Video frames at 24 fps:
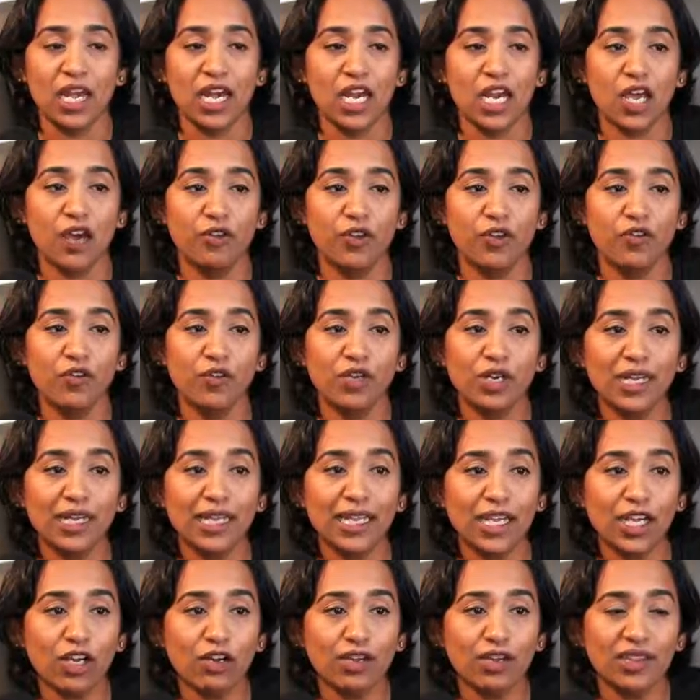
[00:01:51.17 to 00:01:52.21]
Now, if you
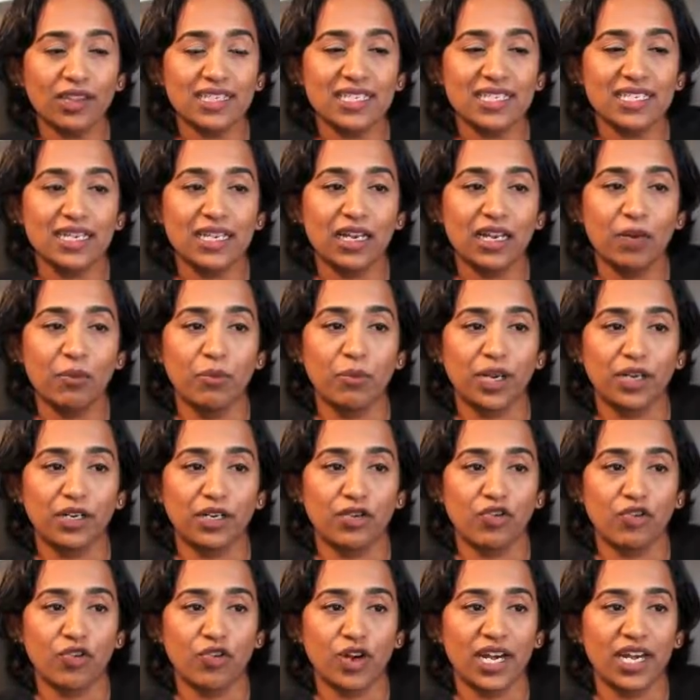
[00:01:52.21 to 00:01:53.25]
click on this little
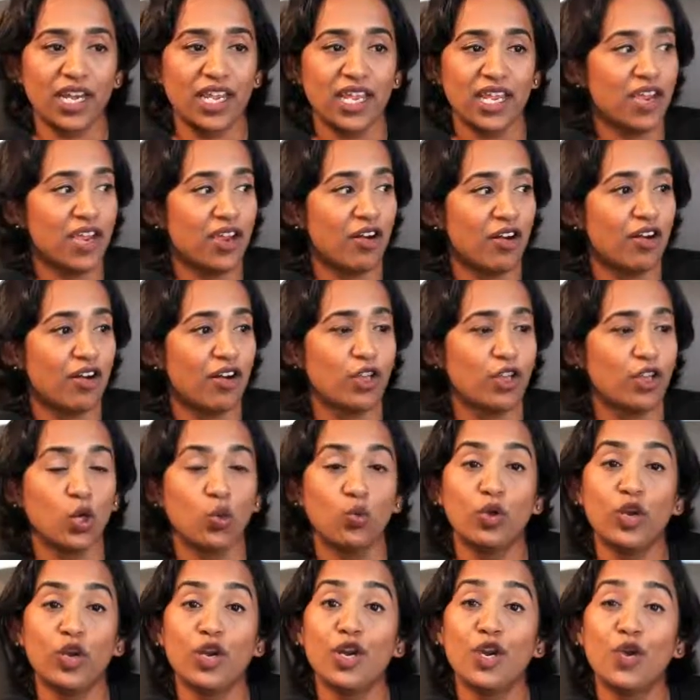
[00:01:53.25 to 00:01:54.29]
button right here, you
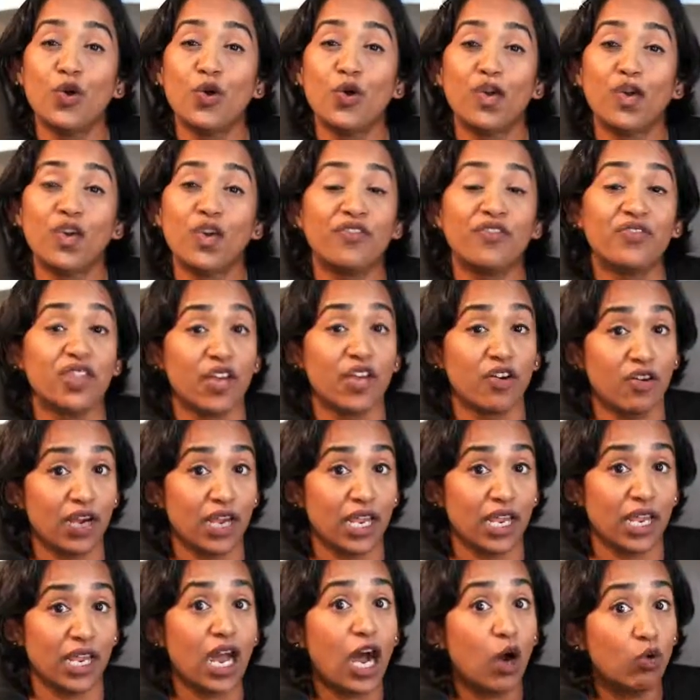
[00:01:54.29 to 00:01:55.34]
will know if there are
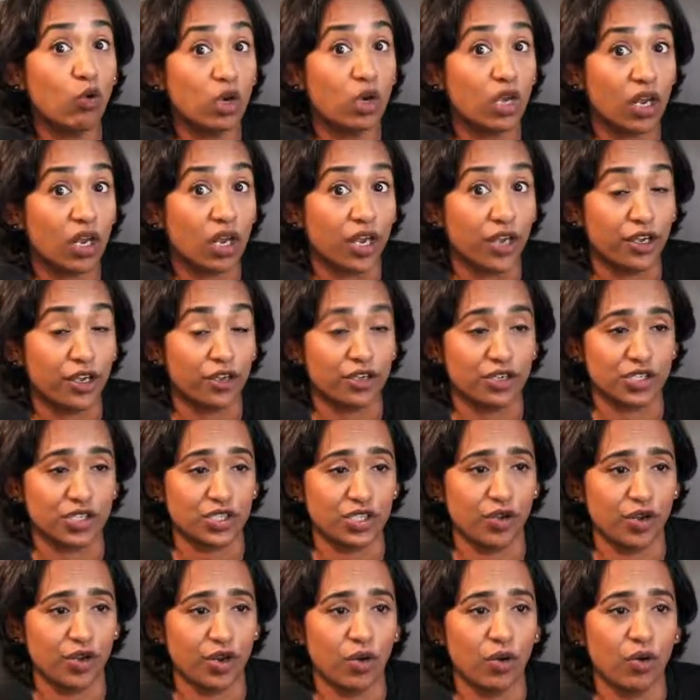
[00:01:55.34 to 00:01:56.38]
any outliers or
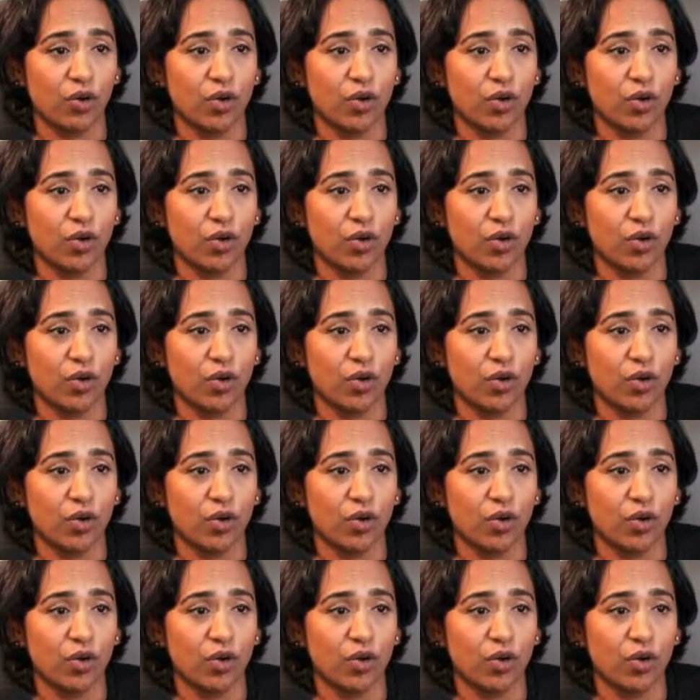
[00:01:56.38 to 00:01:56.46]
no.